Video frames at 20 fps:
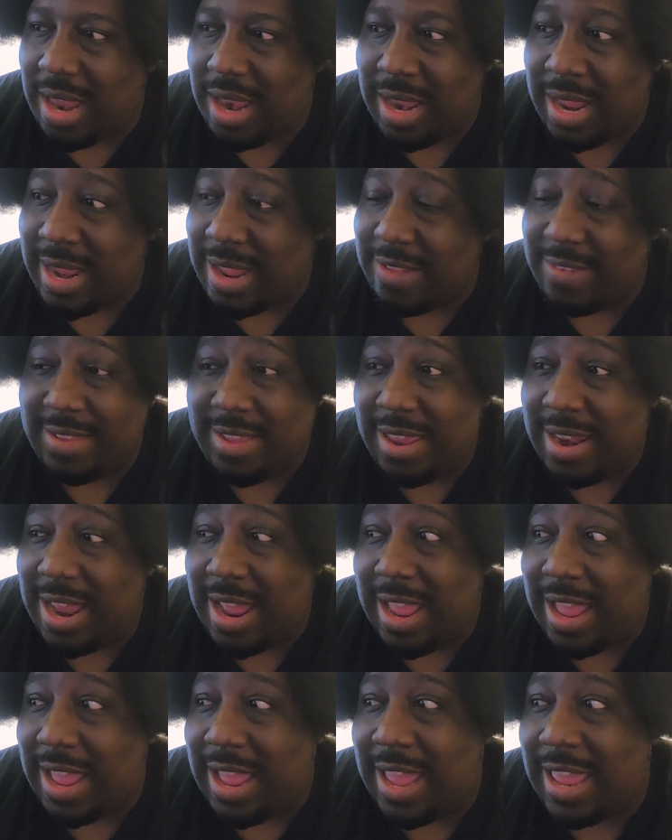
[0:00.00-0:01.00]
like I said,
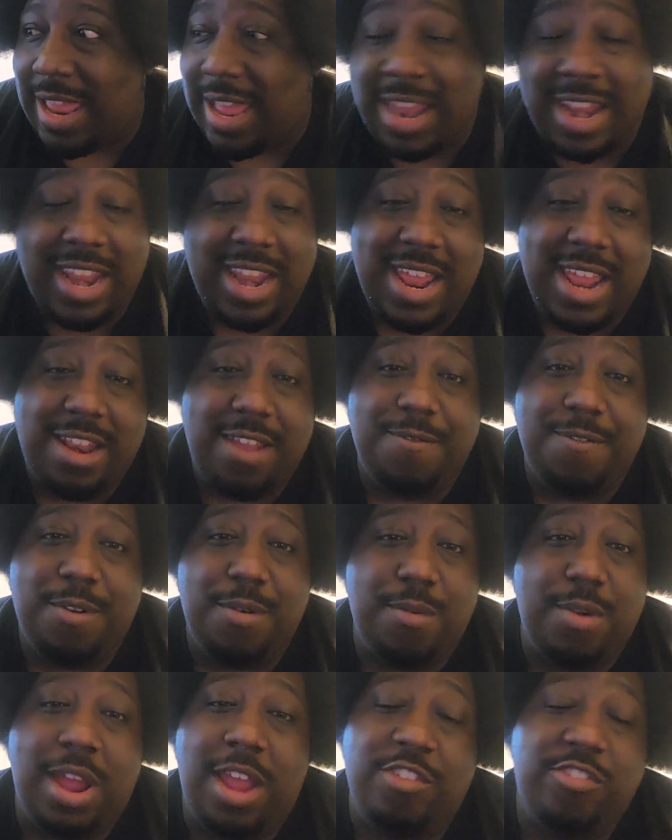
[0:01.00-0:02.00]
I didn't have
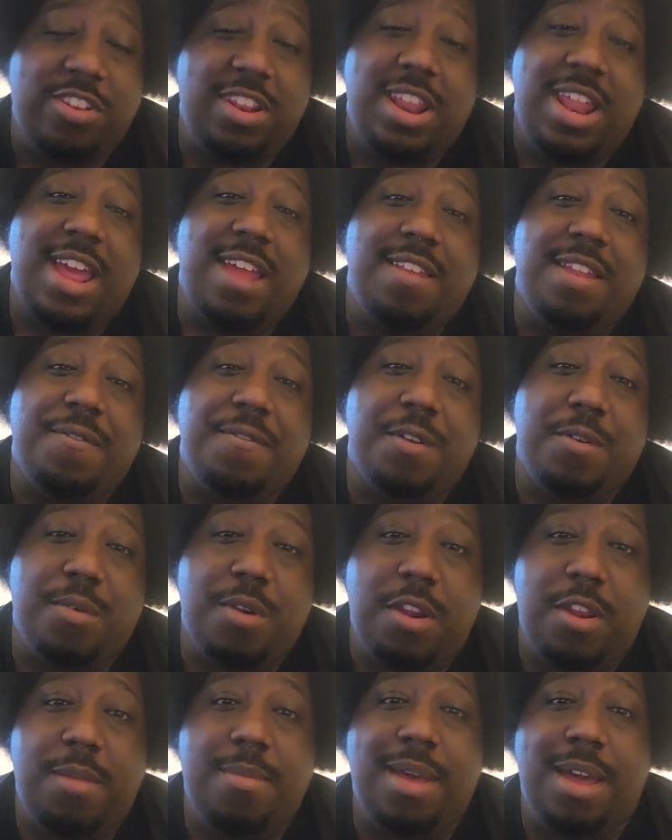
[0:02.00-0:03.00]
nothing I should have had nothing to
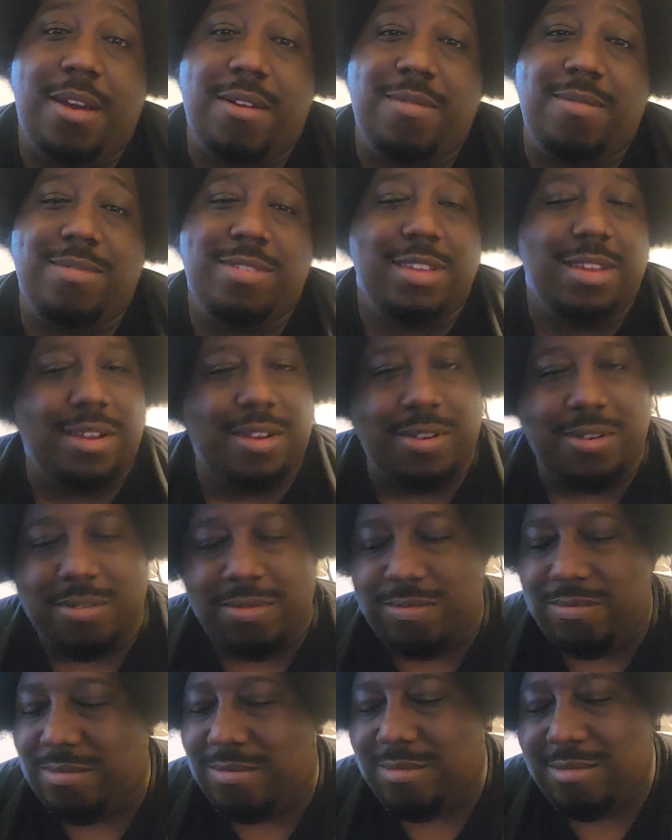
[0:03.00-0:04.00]
worry about.
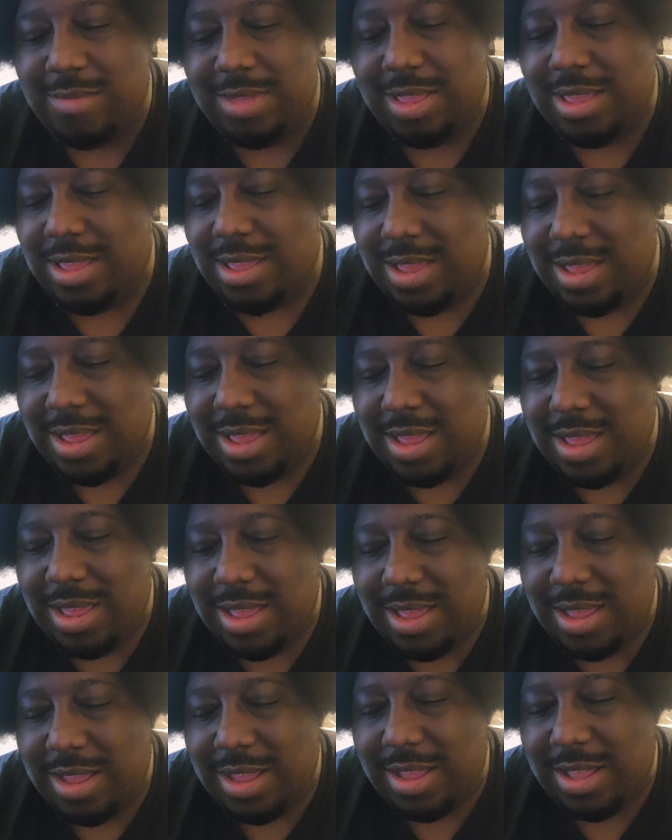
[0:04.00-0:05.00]
So
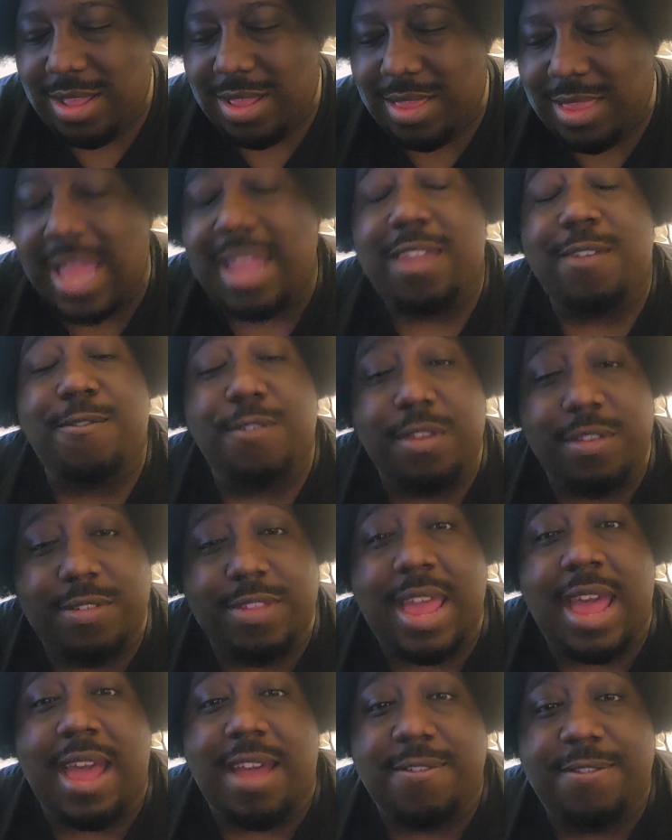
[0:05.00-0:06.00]
thank you for the
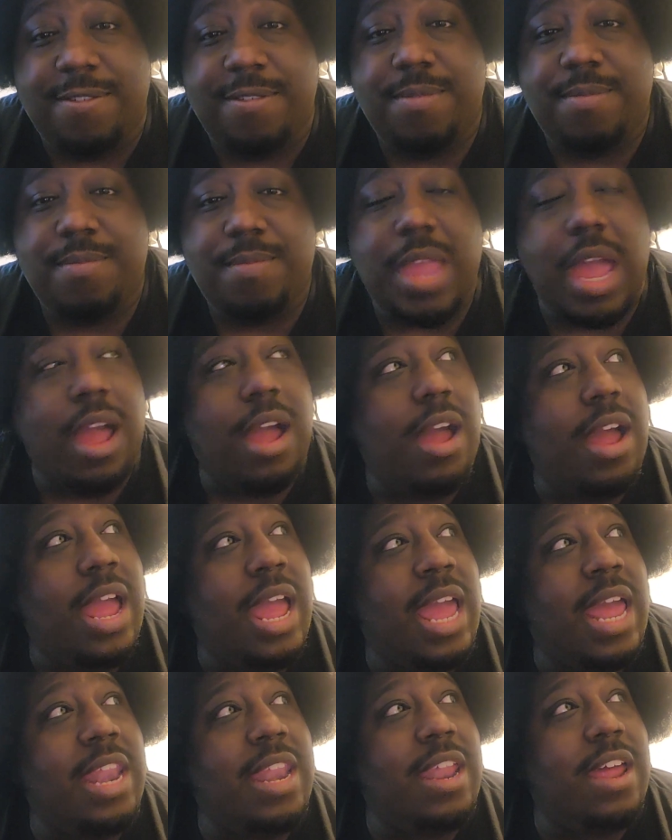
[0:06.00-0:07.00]
staff.
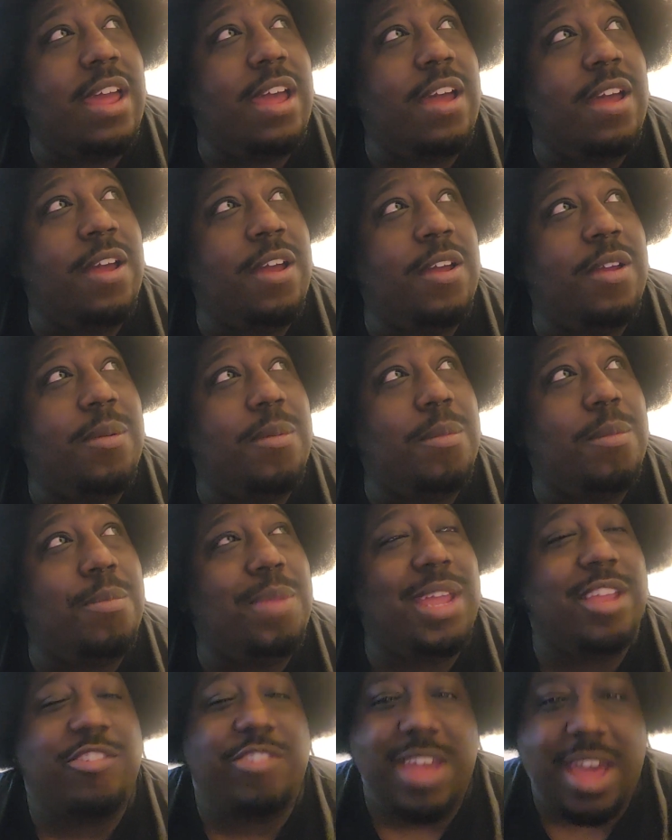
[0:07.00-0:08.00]
And
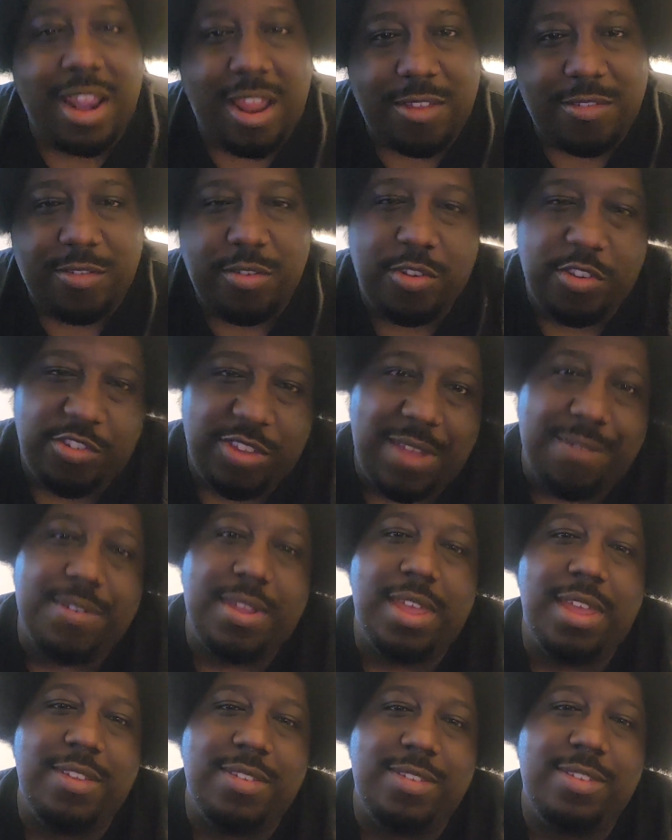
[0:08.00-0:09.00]
big shout outs to the Chef
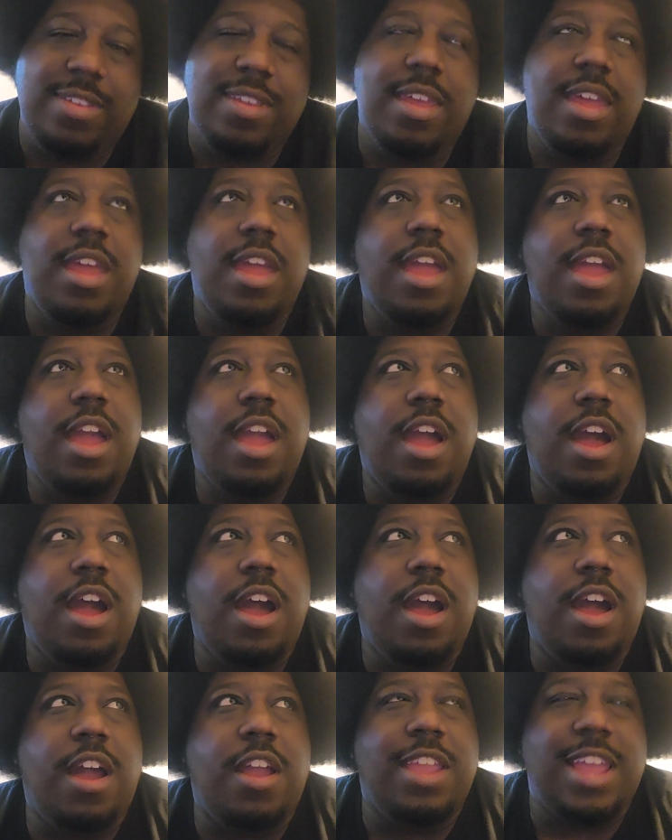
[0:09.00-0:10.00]
Kiss.
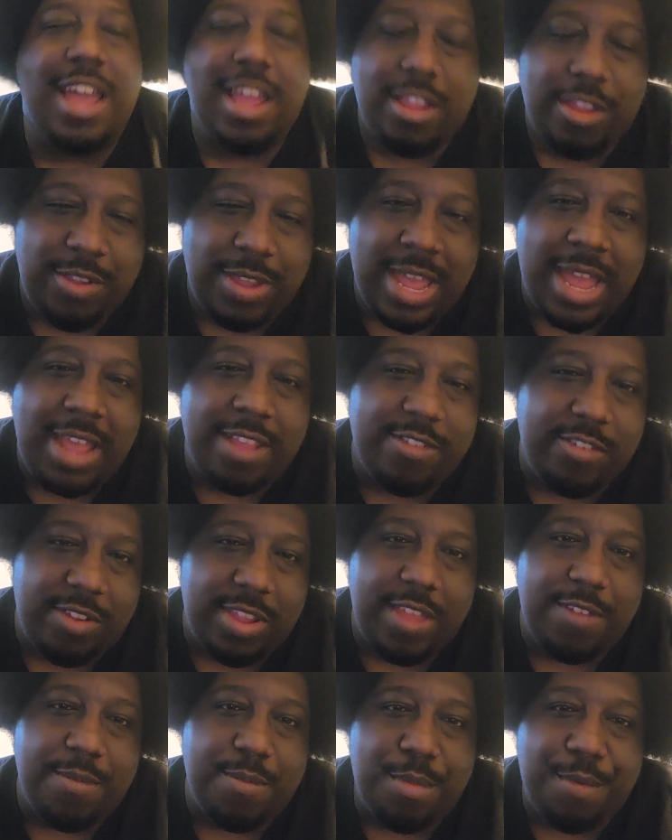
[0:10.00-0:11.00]
Yeah, you guys
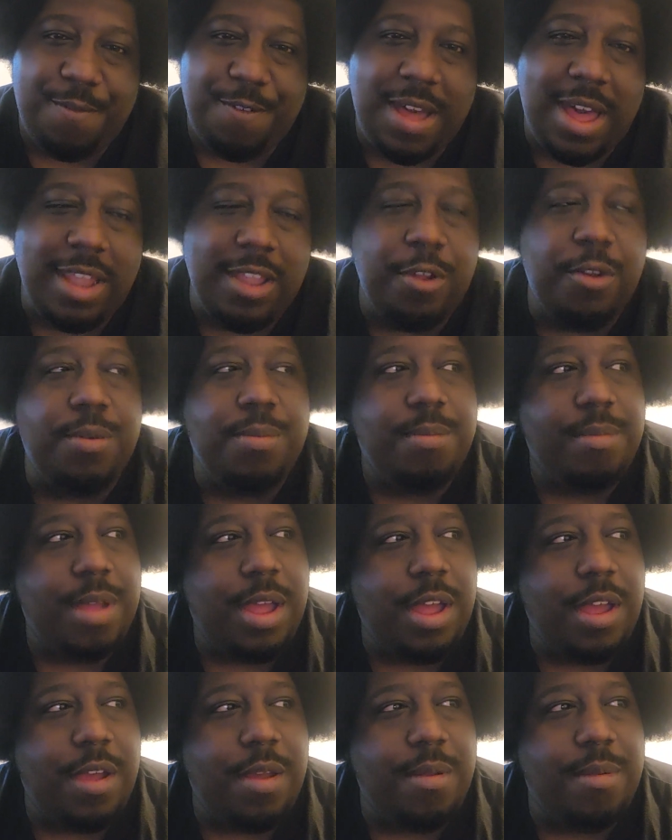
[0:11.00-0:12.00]
should give him a follow.
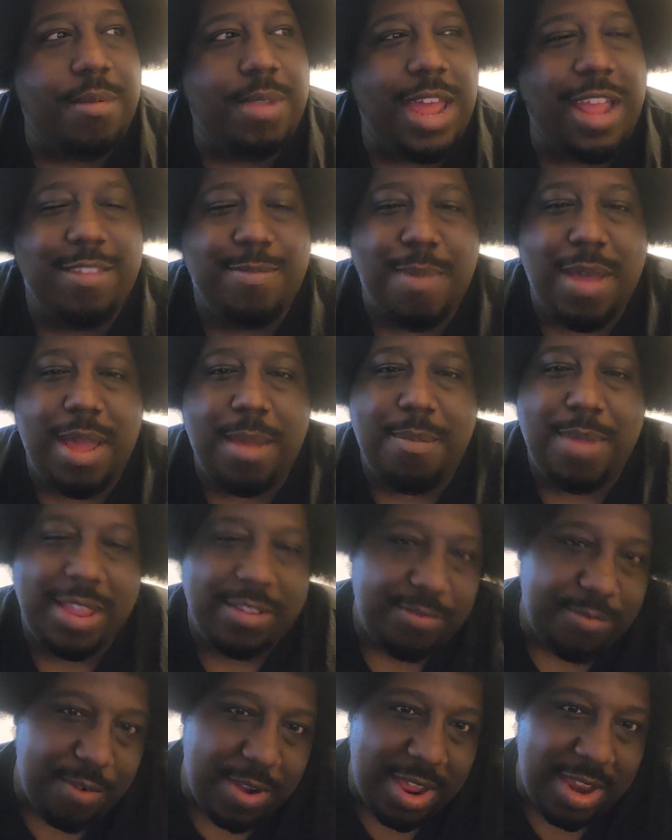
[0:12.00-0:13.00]
That's my
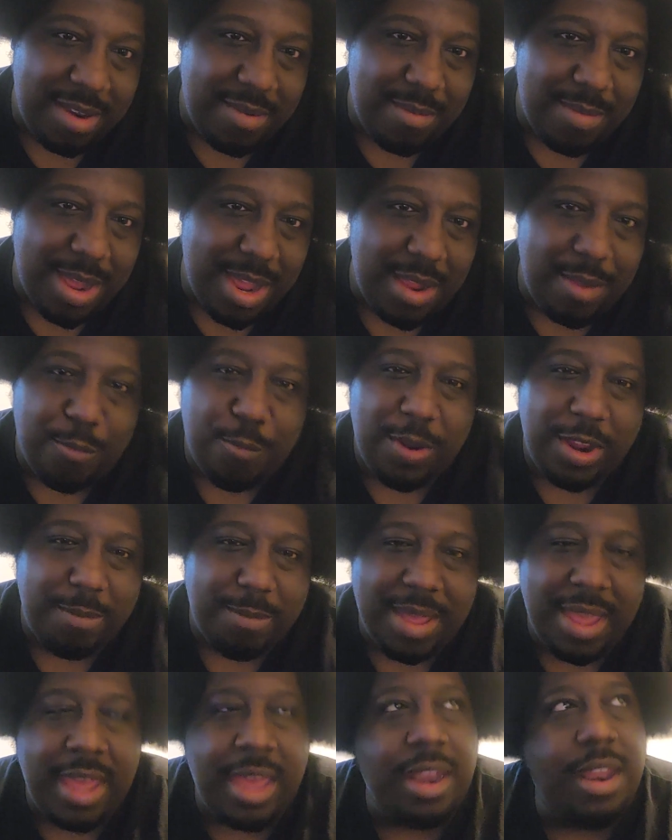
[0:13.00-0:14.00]
best friend, my
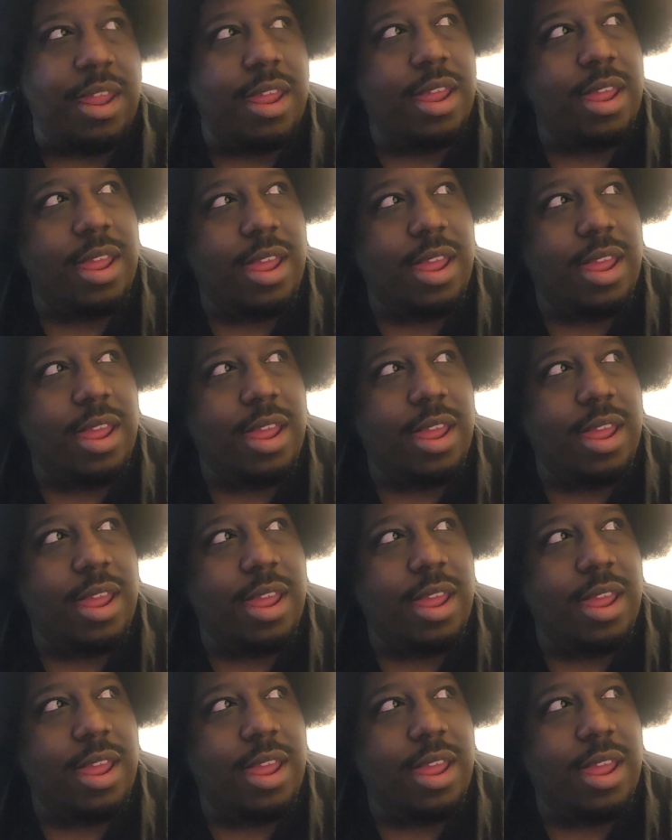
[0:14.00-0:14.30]
wingman.